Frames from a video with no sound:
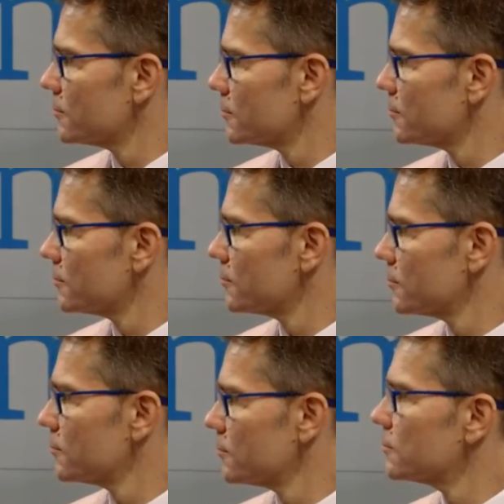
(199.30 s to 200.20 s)

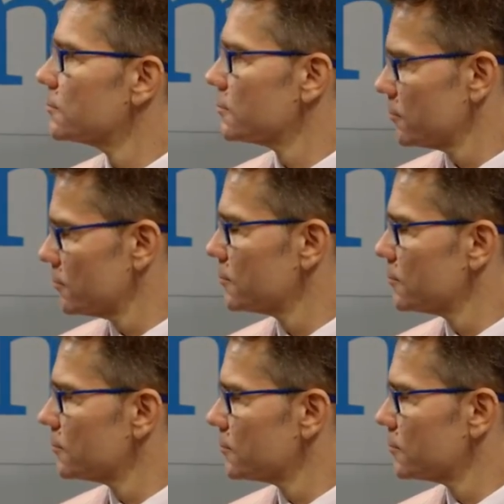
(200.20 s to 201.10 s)

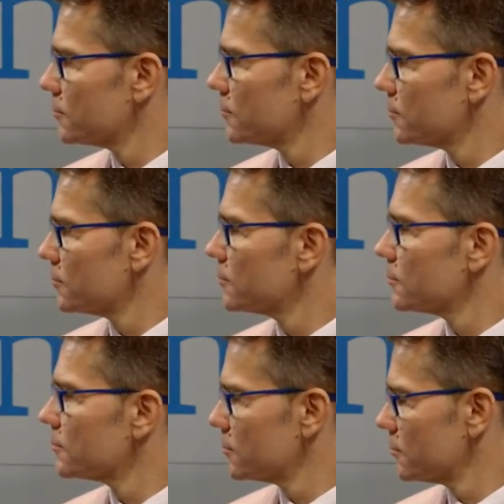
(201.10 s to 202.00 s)

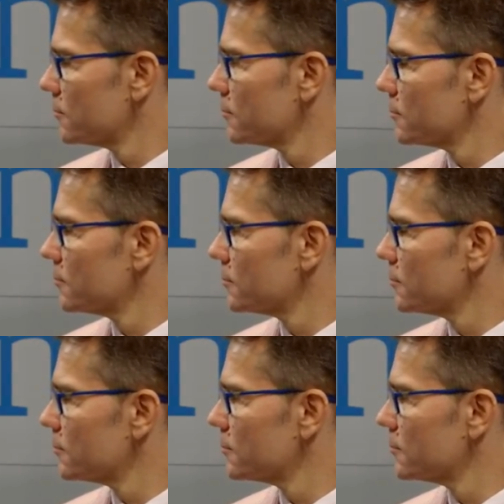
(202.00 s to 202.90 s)

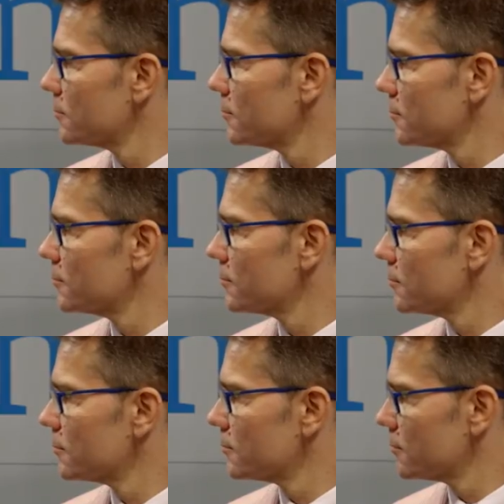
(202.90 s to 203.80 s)

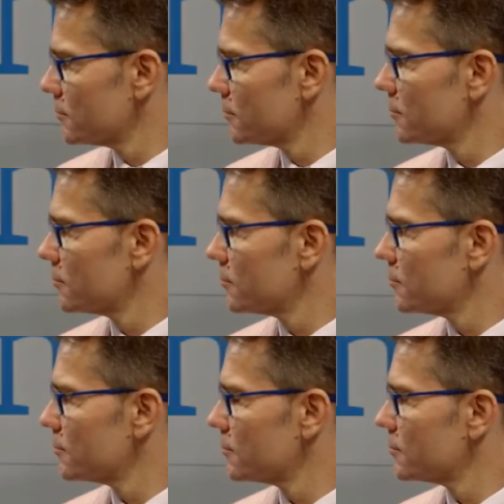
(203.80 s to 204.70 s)

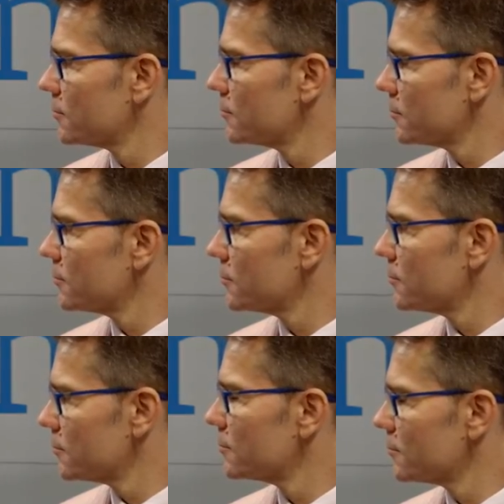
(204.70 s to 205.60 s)

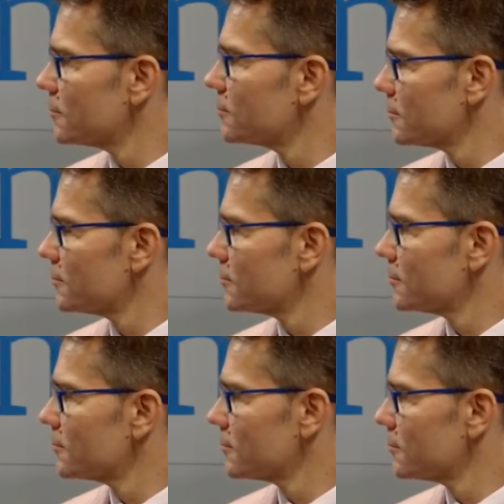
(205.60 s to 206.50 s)

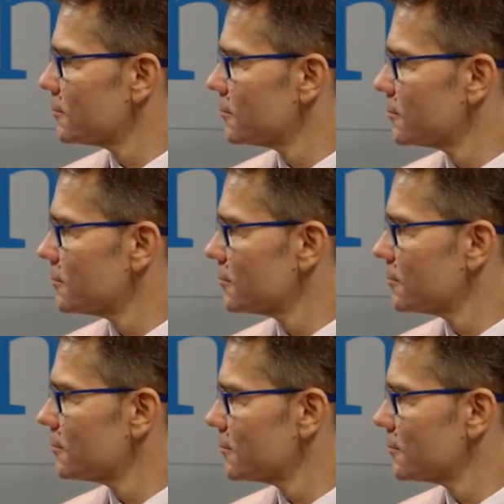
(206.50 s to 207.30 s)
(silent)